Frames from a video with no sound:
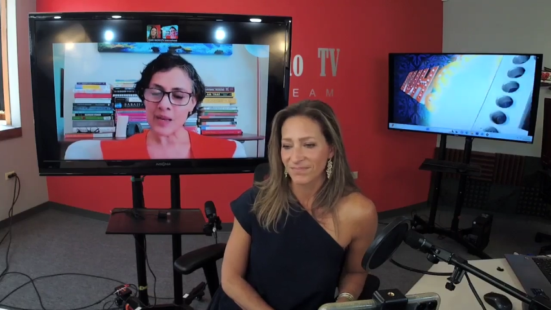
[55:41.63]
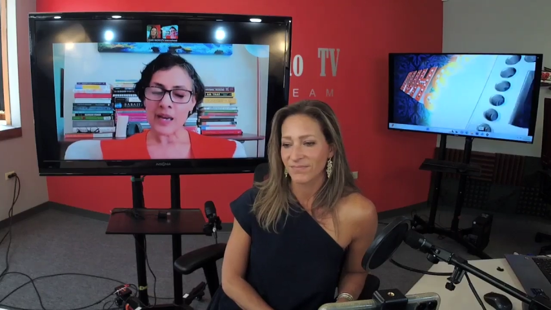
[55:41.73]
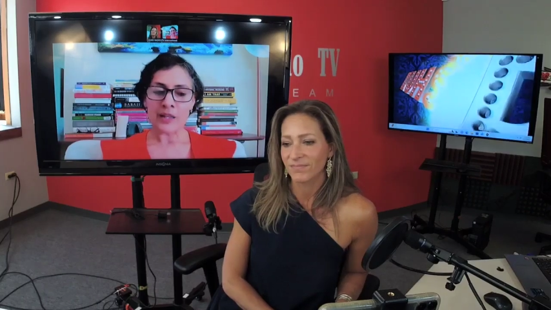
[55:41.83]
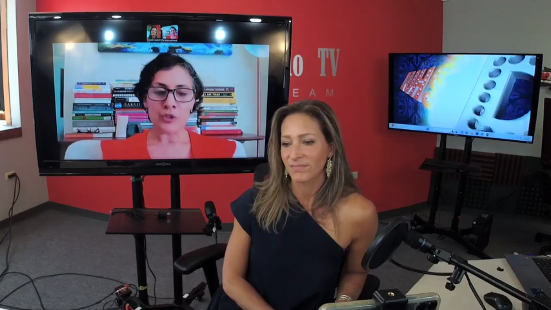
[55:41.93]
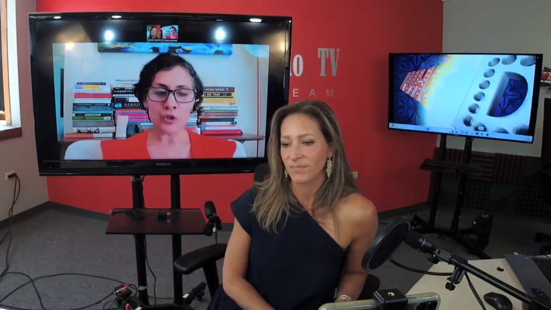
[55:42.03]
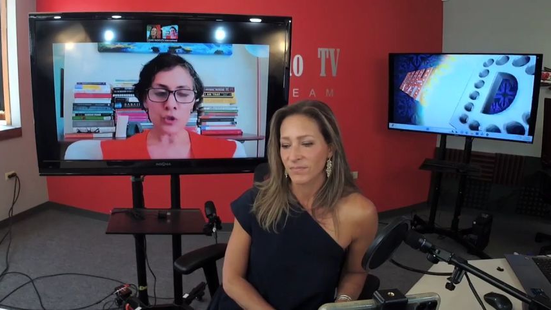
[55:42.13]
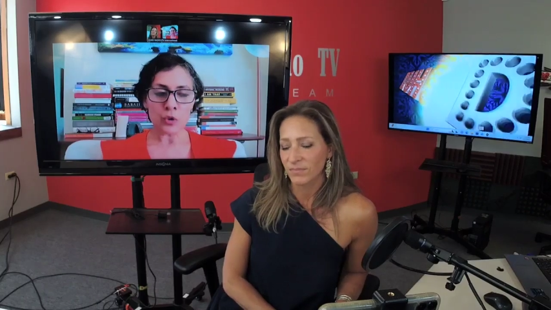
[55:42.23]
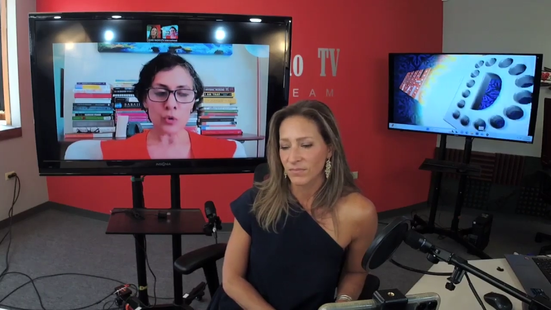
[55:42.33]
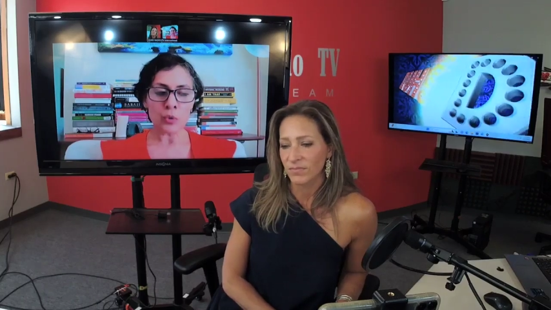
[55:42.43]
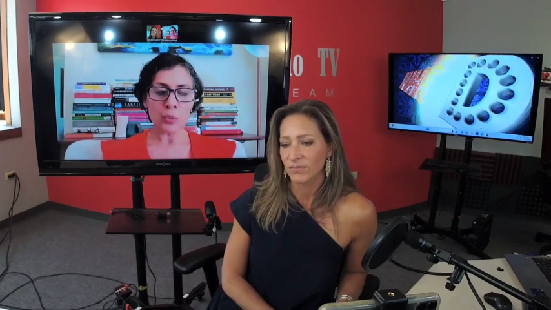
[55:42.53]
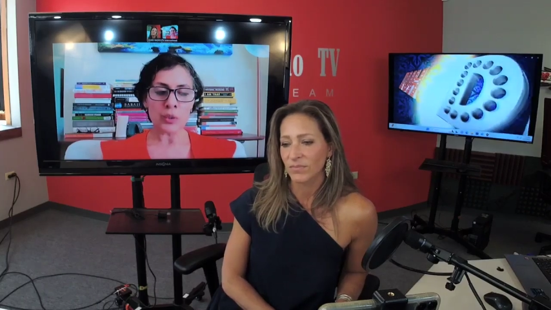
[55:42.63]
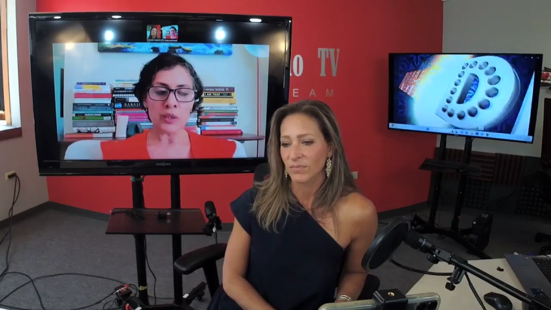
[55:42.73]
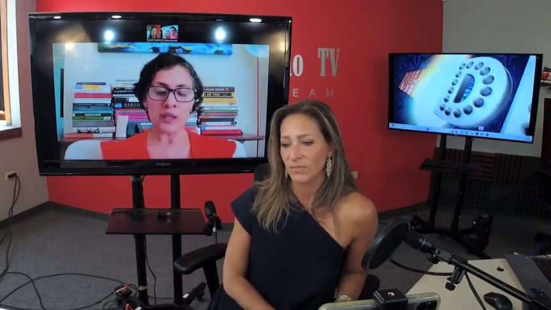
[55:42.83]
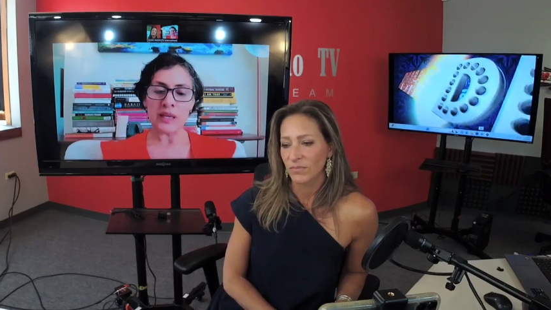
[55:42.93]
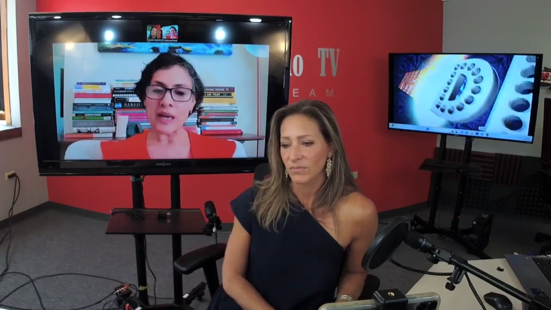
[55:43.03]
Speaker 1: And so, with
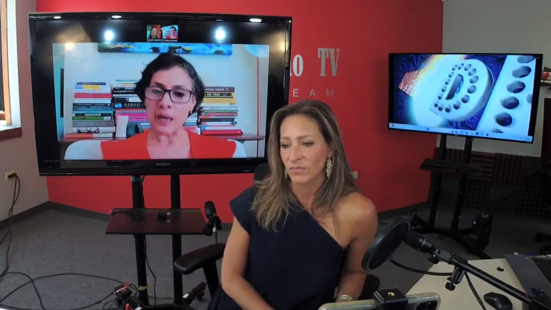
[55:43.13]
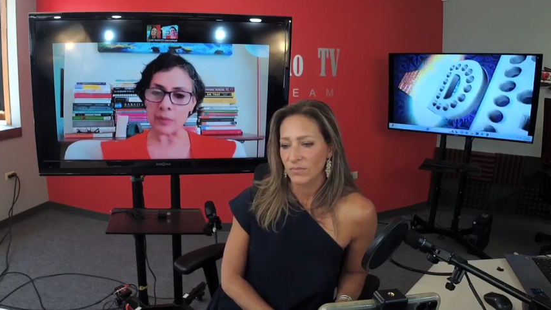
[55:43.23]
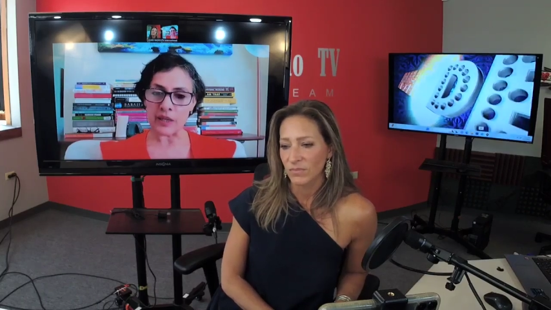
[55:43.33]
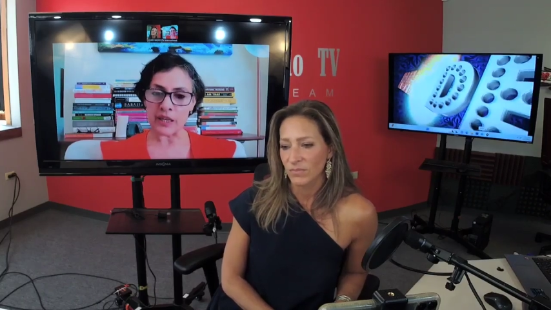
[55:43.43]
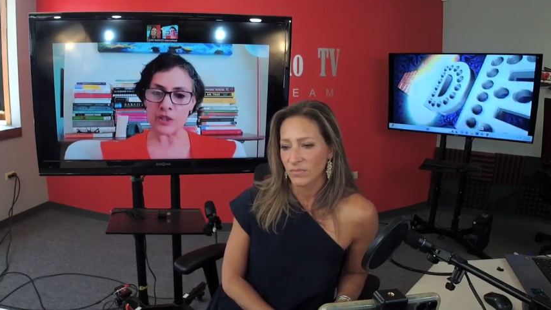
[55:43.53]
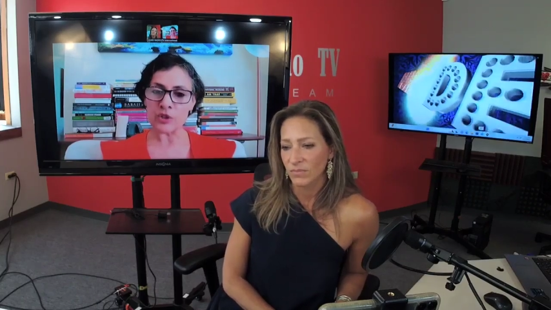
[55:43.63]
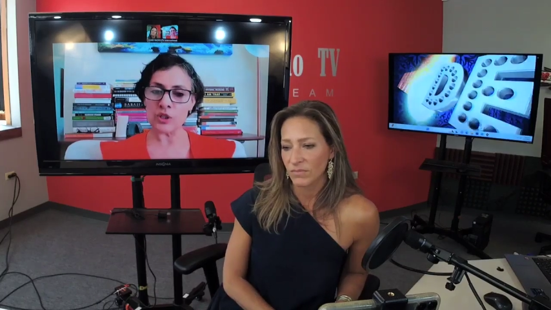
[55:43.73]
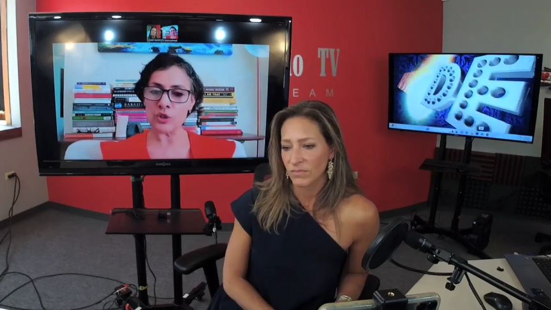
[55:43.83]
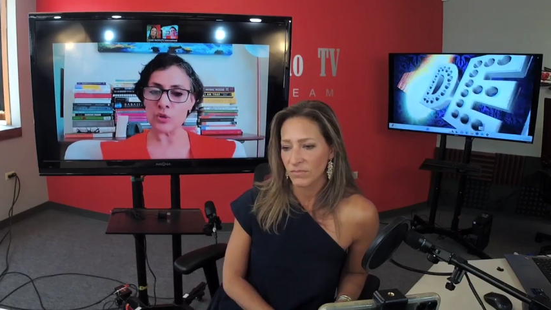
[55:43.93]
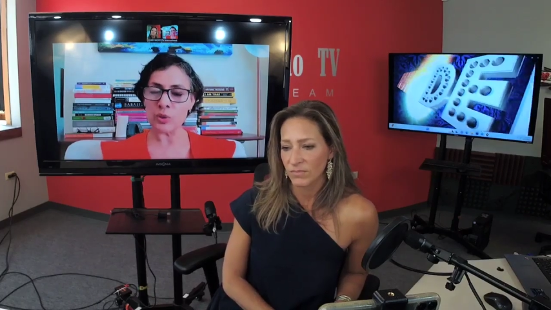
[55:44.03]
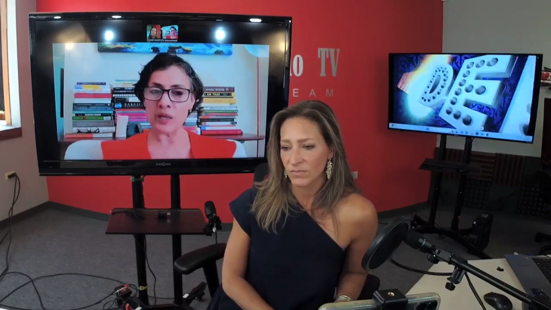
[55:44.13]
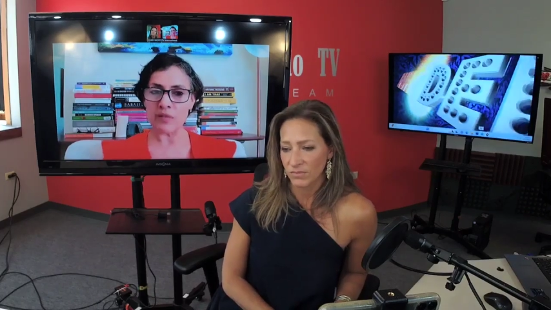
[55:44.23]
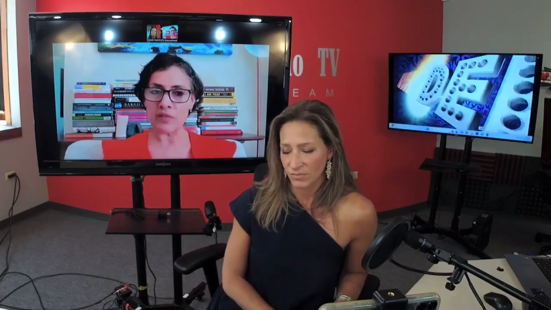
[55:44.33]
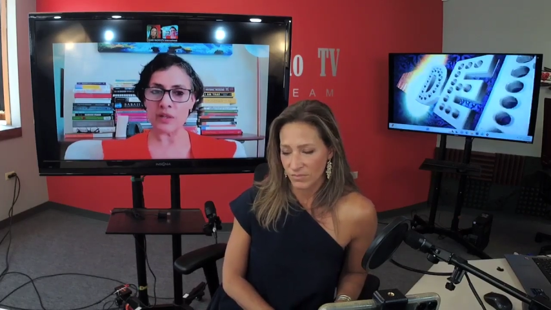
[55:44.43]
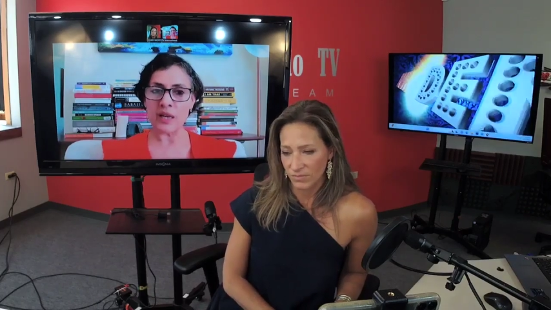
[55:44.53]
the application that you're doing
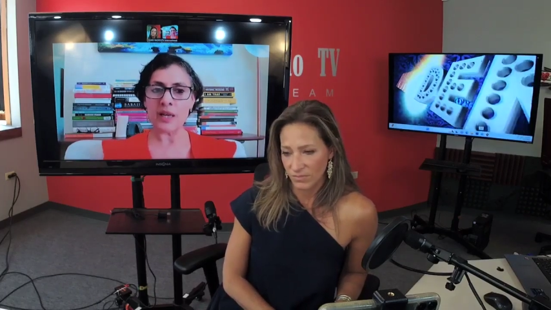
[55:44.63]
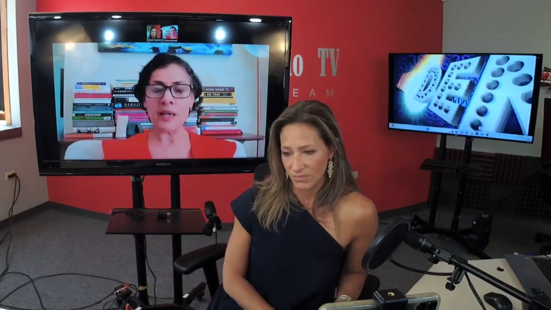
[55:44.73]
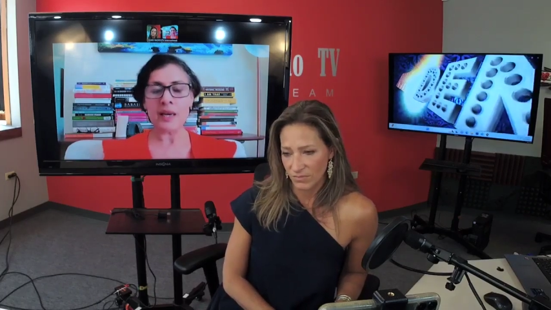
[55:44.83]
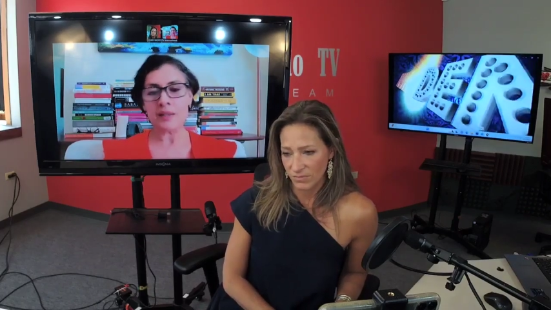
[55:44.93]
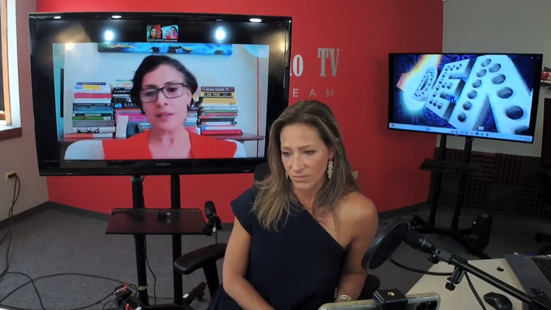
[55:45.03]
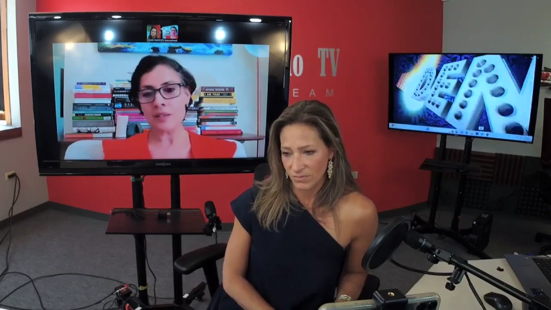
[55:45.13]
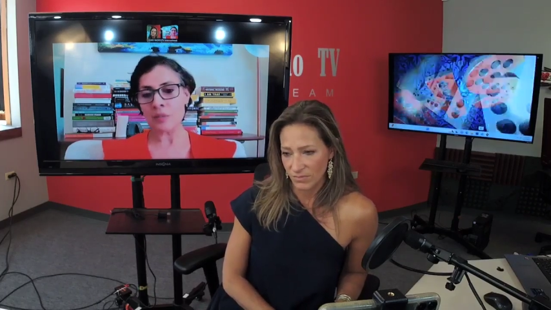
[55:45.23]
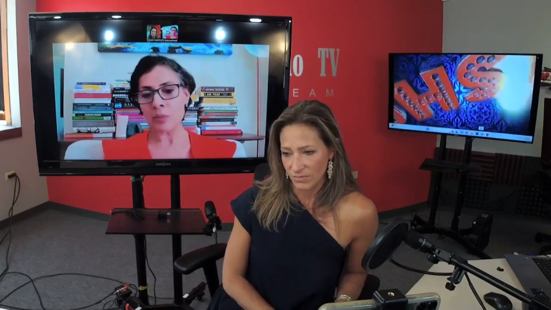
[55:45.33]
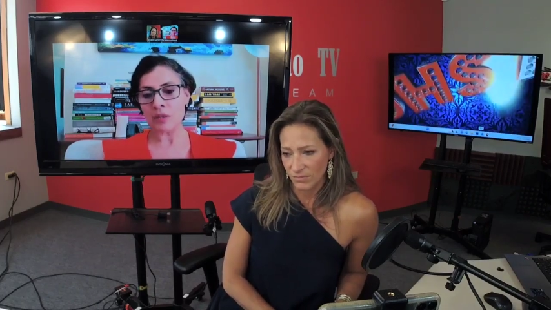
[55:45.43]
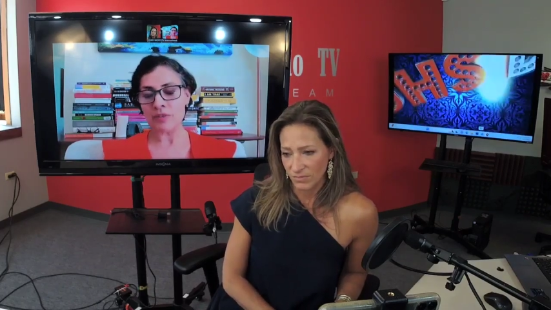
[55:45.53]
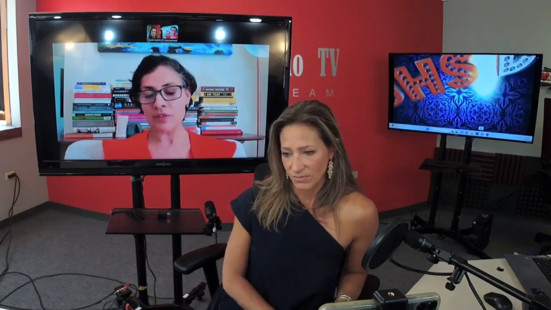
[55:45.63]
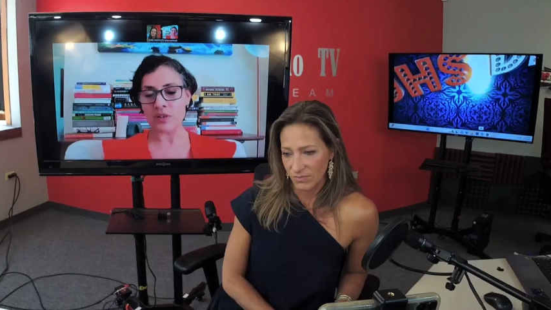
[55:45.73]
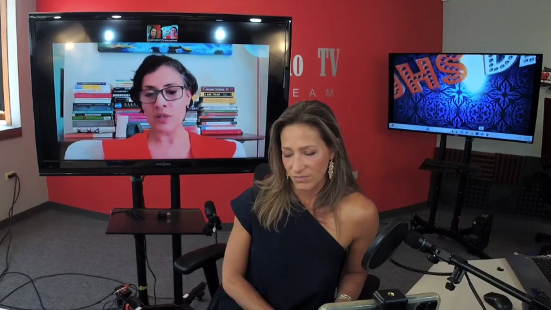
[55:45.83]
every day, yes, it's a bit of a